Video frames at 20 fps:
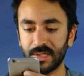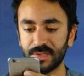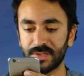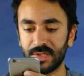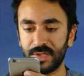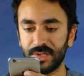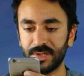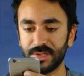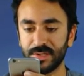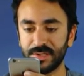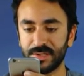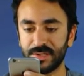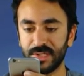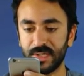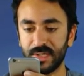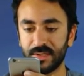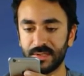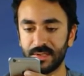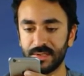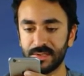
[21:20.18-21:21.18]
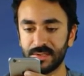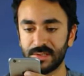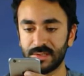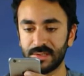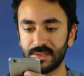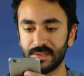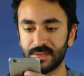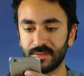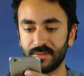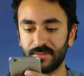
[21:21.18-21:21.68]
actually, you can check
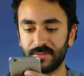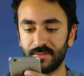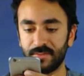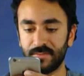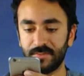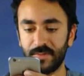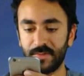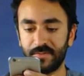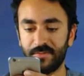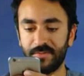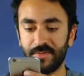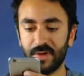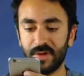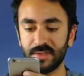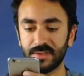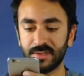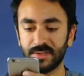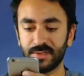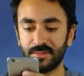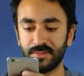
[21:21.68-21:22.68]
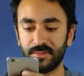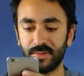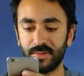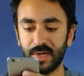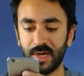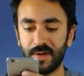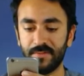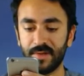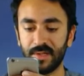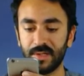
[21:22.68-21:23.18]
these fonts. We
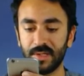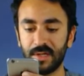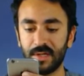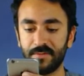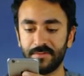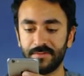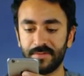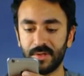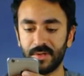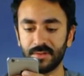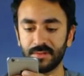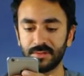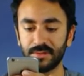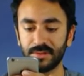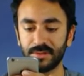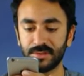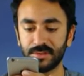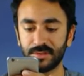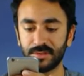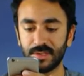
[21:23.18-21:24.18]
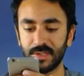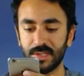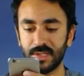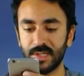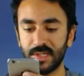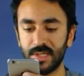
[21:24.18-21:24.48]
have a lot of fonts.